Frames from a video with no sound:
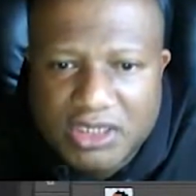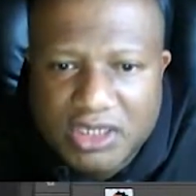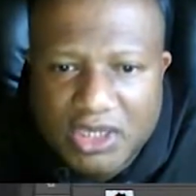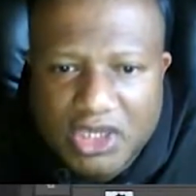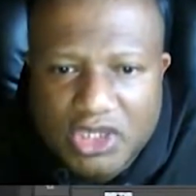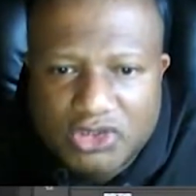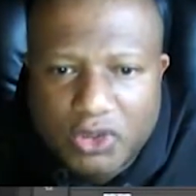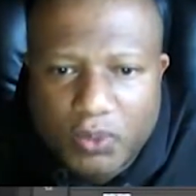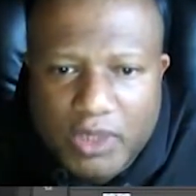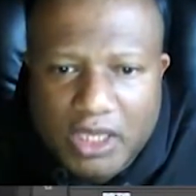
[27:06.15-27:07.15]
So we
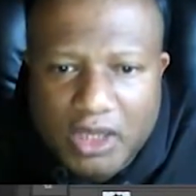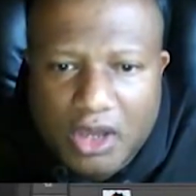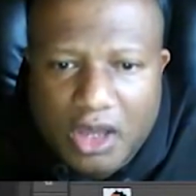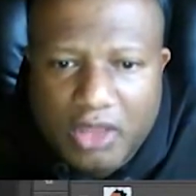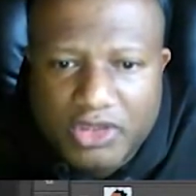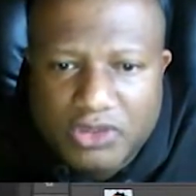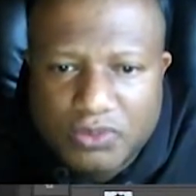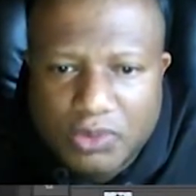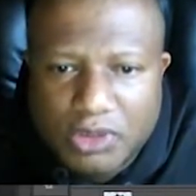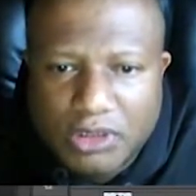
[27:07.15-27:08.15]
can call this
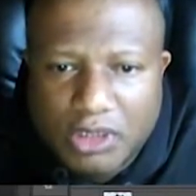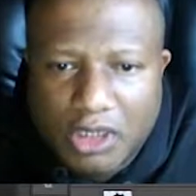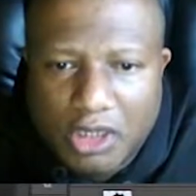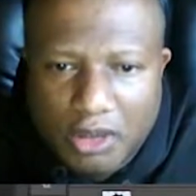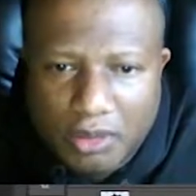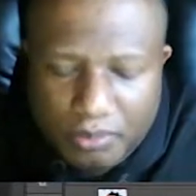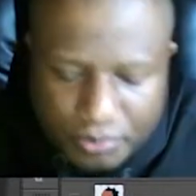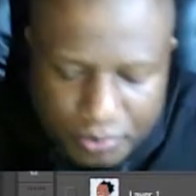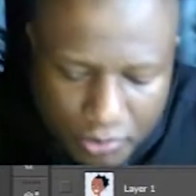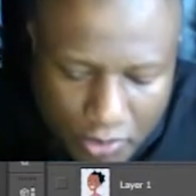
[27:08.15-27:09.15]
one,
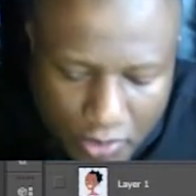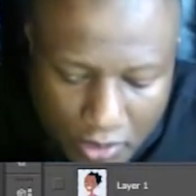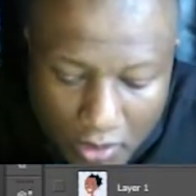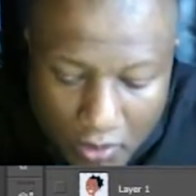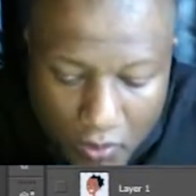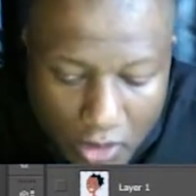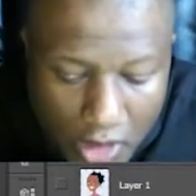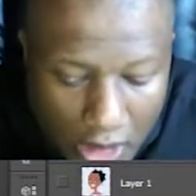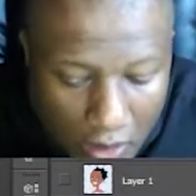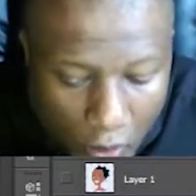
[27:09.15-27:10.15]
we'll call it
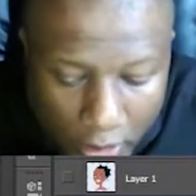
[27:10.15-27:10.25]
Woman.